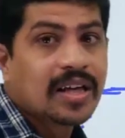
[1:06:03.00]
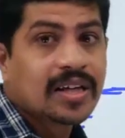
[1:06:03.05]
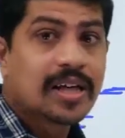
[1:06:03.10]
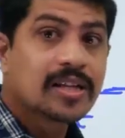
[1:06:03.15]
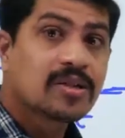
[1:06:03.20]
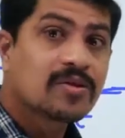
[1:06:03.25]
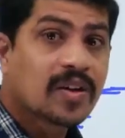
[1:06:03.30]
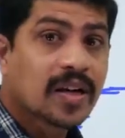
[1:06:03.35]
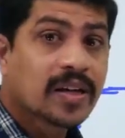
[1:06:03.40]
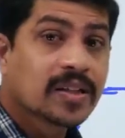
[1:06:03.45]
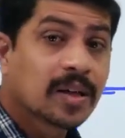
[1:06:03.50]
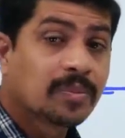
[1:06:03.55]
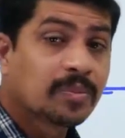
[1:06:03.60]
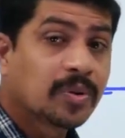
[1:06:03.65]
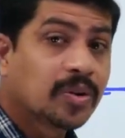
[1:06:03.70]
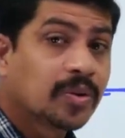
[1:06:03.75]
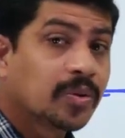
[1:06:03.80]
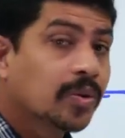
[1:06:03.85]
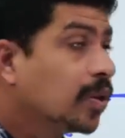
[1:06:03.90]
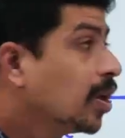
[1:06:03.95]
Yes, you can
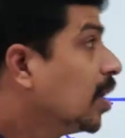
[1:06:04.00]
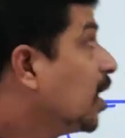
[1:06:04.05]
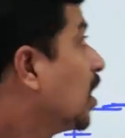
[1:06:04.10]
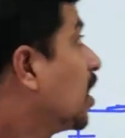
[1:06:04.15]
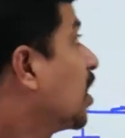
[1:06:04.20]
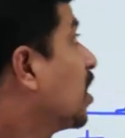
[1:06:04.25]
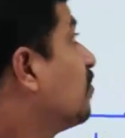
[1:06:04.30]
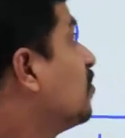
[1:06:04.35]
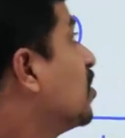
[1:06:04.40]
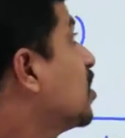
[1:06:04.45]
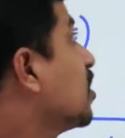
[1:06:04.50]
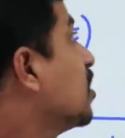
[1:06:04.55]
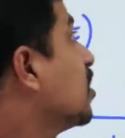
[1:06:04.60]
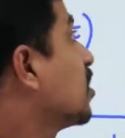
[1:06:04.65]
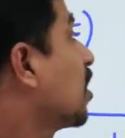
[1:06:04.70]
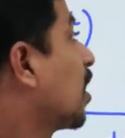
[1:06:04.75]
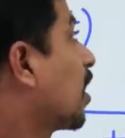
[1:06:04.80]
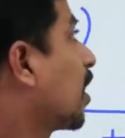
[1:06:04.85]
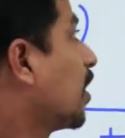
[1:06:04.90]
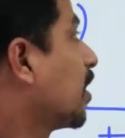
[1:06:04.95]
substitute if this
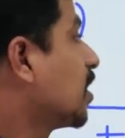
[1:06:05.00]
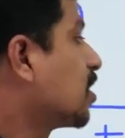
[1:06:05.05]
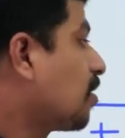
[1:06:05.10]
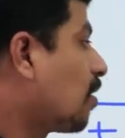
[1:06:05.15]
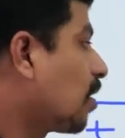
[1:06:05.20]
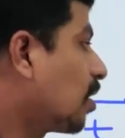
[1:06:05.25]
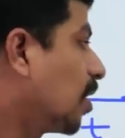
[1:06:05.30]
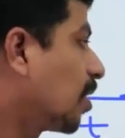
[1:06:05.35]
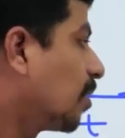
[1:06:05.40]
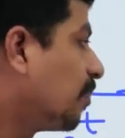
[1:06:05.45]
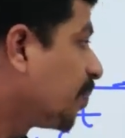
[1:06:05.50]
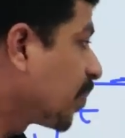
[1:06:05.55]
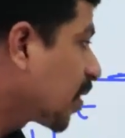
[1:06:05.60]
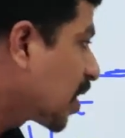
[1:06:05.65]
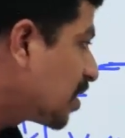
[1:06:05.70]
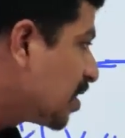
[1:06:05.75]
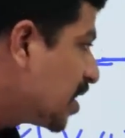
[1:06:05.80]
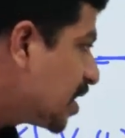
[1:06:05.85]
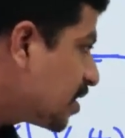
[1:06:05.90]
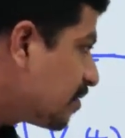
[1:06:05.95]
initial current is not there.
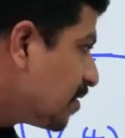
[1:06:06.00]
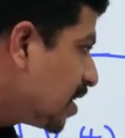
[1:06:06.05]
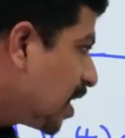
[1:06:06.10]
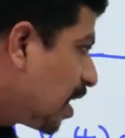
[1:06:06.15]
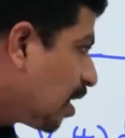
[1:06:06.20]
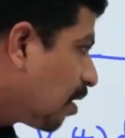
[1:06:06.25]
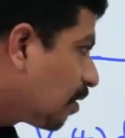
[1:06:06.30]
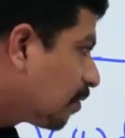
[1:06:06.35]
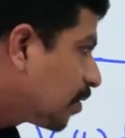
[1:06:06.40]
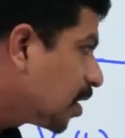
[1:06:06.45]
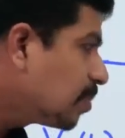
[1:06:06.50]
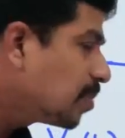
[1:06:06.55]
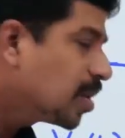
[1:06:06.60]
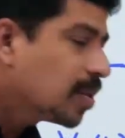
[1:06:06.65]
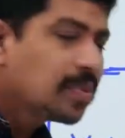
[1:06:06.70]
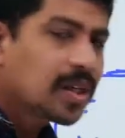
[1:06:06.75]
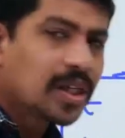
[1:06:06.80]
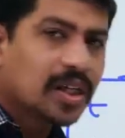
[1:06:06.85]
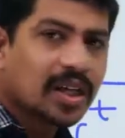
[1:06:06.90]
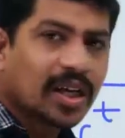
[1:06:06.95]
This VL of t may
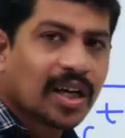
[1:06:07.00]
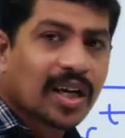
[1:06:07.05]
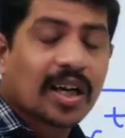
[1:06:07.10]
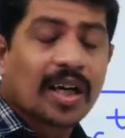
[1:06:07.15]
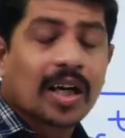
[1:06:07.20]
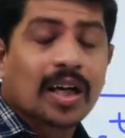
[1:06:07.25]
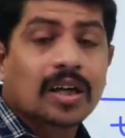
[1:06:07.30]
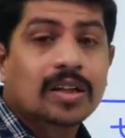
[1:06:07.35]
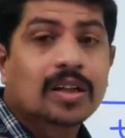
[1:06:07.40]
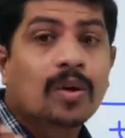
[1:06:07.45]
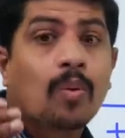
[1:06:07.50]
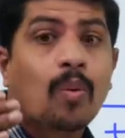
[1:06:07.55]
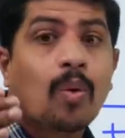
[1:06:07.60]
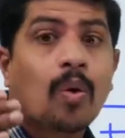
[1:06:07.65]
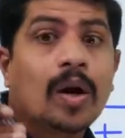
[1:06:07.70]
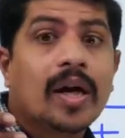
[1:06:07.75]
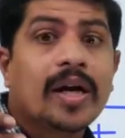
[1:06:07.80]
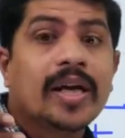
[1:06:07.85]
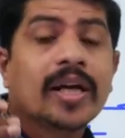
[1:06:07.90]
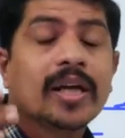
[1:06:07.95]
be the
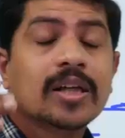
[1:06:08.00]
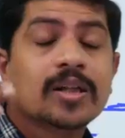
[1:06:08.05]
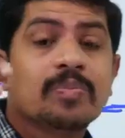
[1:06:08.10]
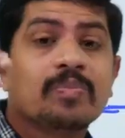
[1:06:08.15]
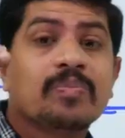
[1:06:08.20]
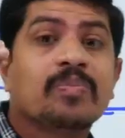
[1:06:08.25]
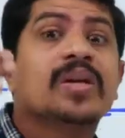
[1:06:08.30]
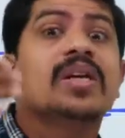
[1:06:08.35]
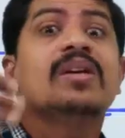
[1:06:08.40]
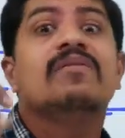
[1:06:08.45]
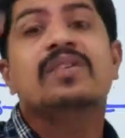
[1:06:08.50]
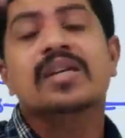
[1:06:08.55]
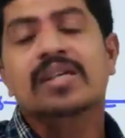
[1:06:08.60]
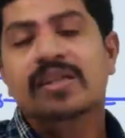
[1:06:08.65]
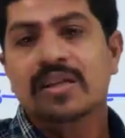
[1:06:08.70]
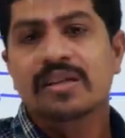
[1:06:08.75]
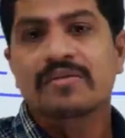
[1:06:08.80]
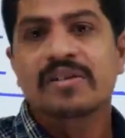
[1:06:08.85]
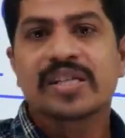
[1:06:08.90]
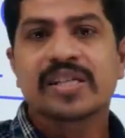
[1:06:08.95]
voltage
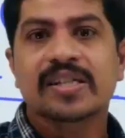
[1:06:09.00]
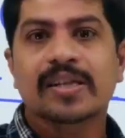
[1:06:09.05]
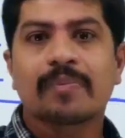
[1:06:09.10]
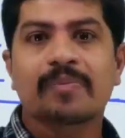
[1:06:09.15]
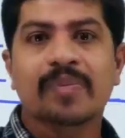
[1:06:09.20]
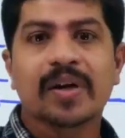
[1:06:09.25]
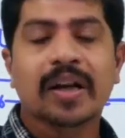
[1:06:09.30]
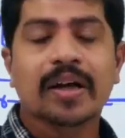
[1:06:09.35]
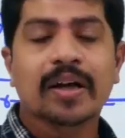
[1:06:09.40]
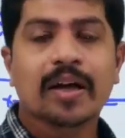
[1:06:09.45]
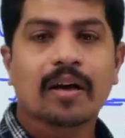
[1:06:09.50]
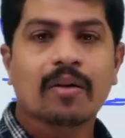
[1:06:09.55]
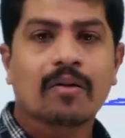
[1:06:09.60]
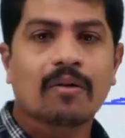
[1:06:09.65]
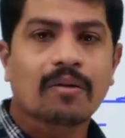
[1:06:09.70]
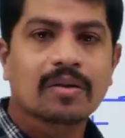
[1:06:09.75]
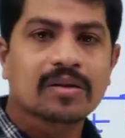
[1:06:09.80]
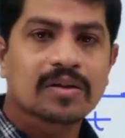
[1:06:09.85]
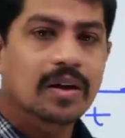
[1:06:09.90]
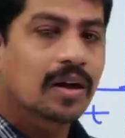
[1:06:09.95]
previously which is appearing
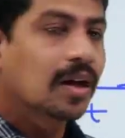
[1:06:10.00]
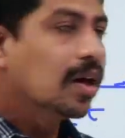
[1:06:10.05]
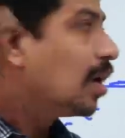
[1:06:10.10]
across